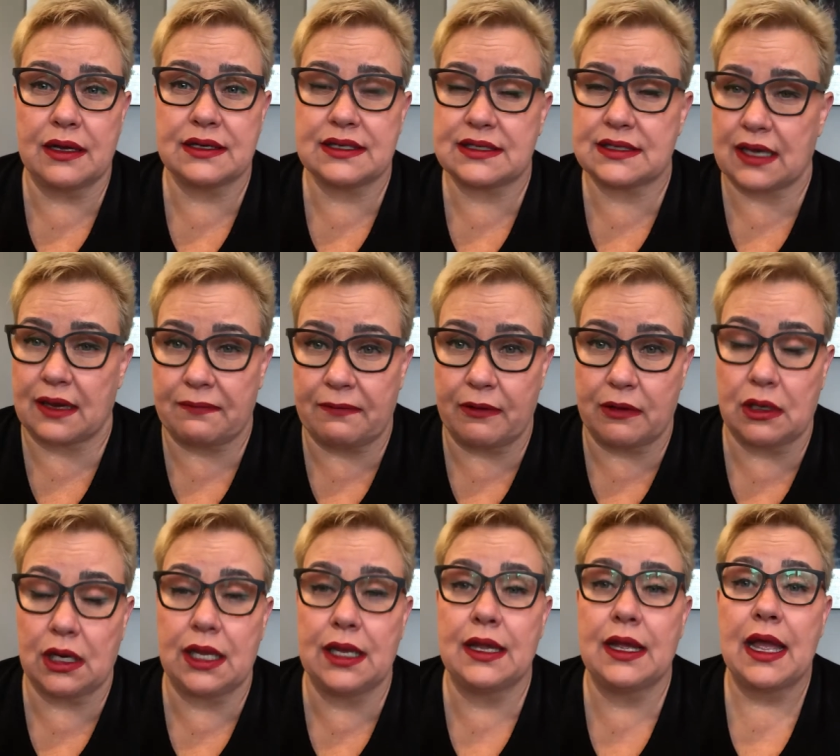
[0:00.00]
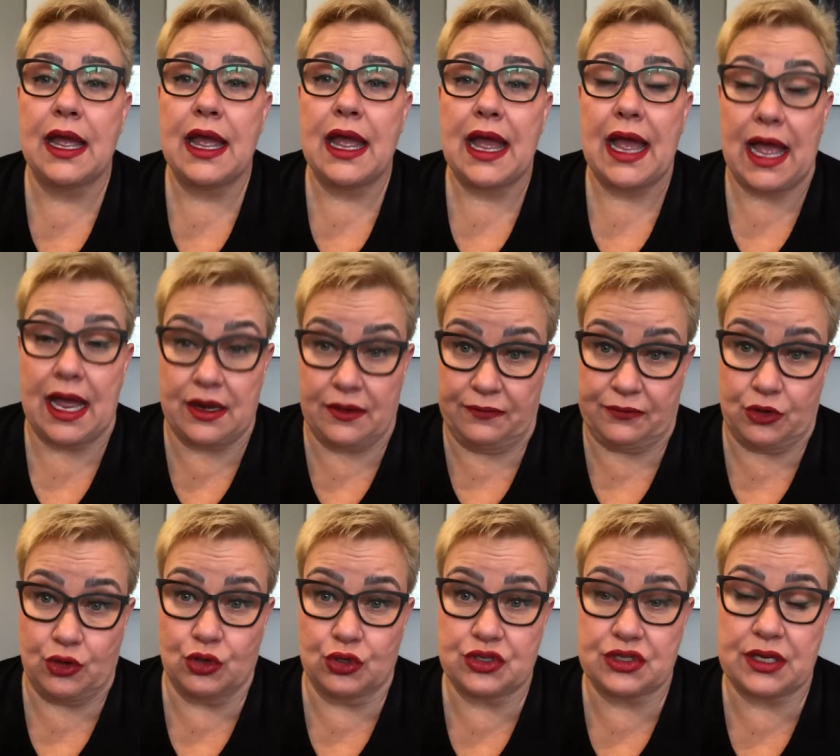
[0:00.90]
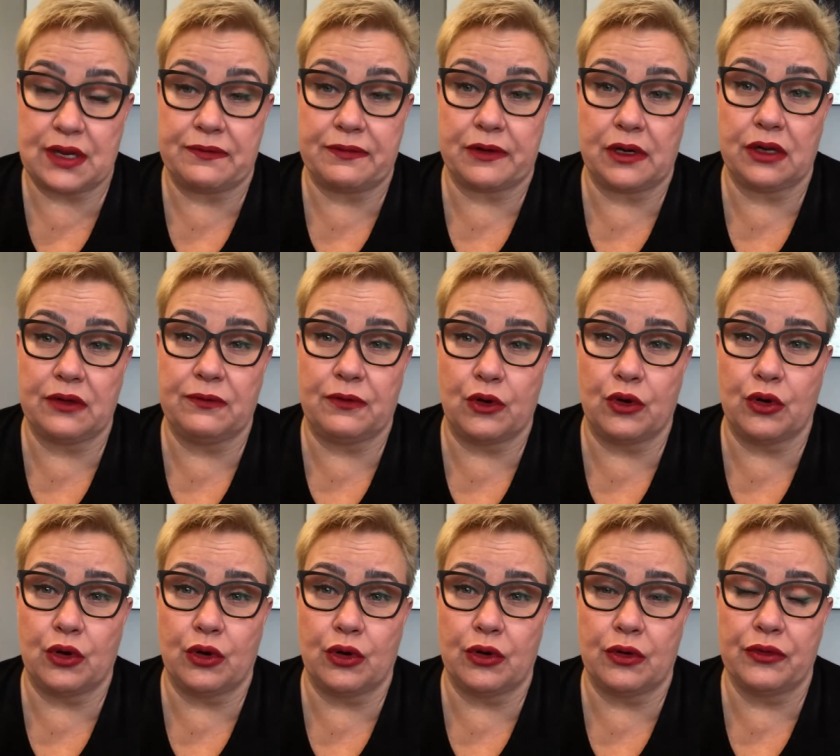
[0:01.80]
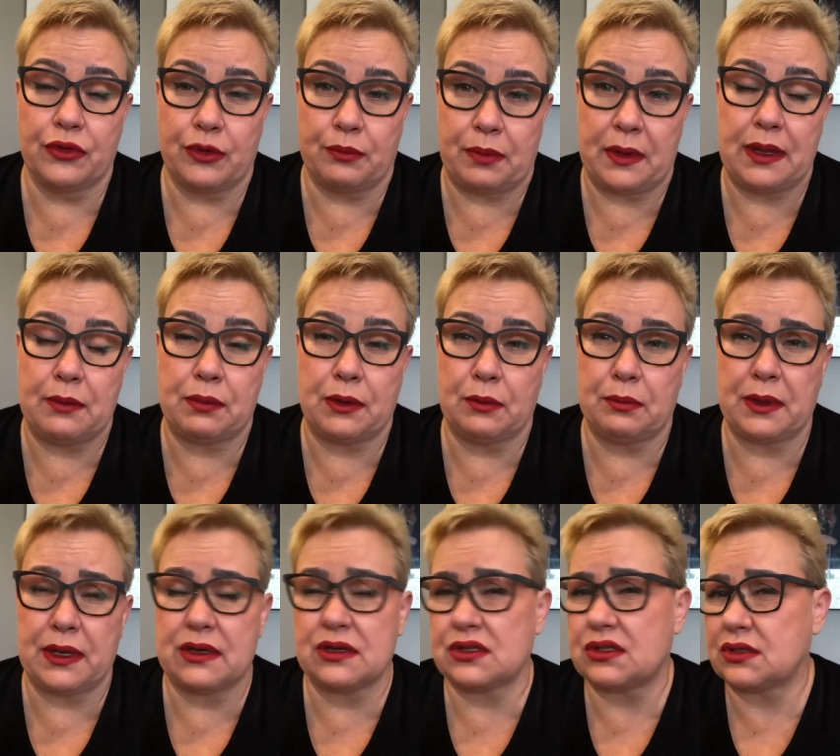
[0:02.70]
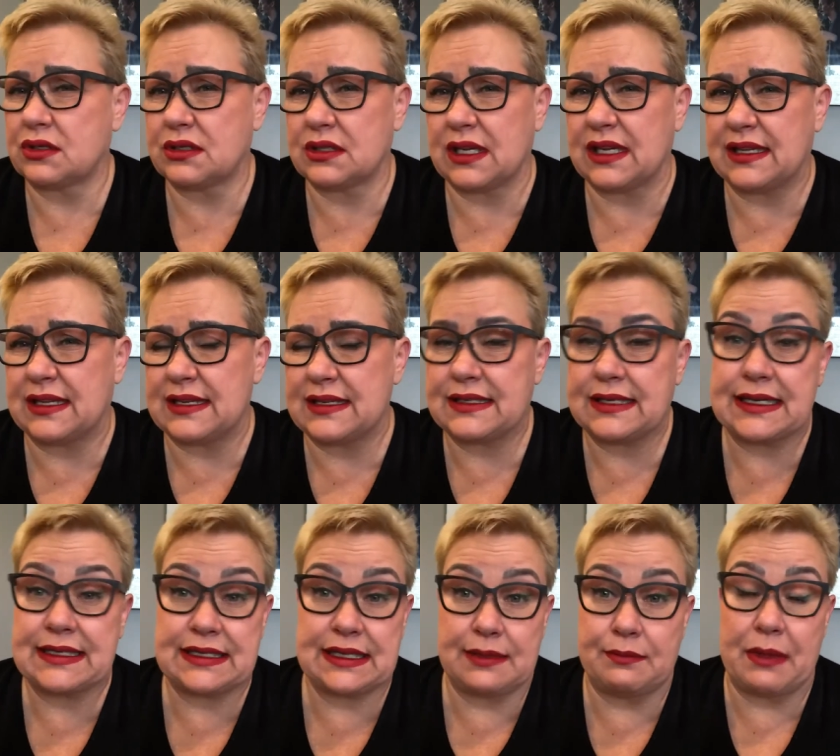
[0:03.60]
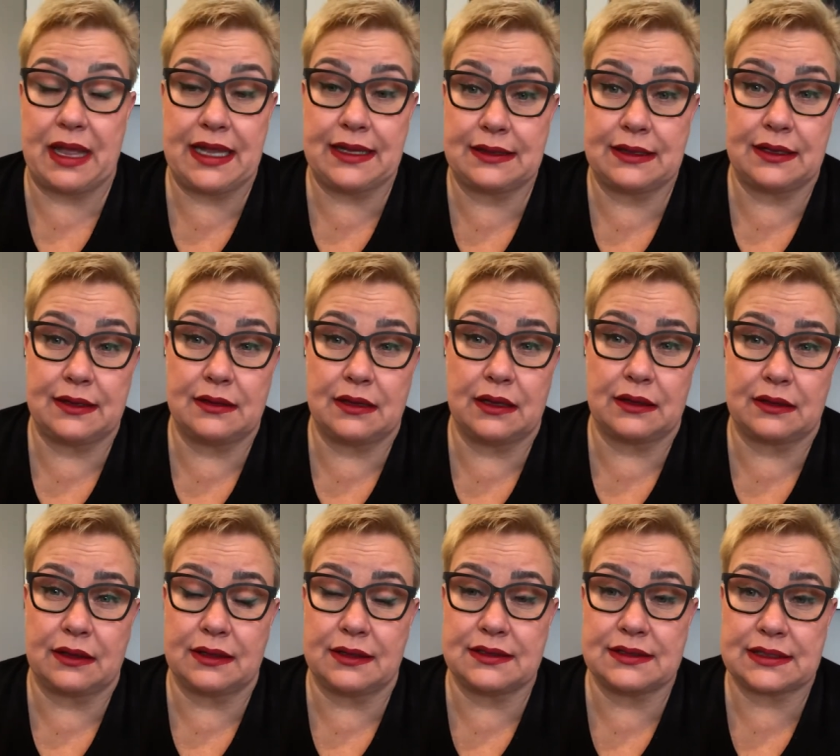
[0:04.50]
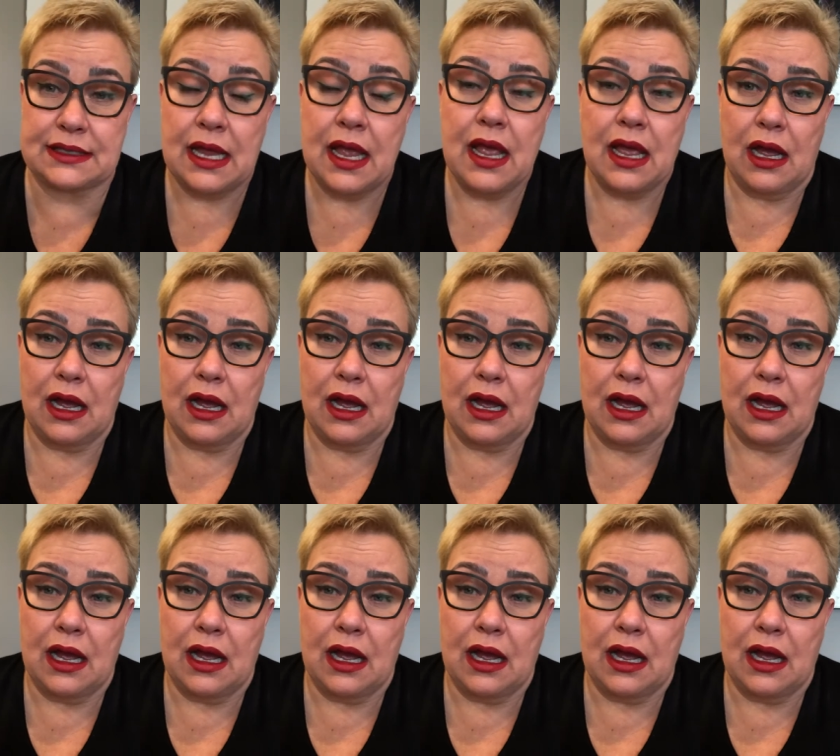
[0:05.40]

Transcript: suffering, and of course suffering for the people, because it is estimated that it is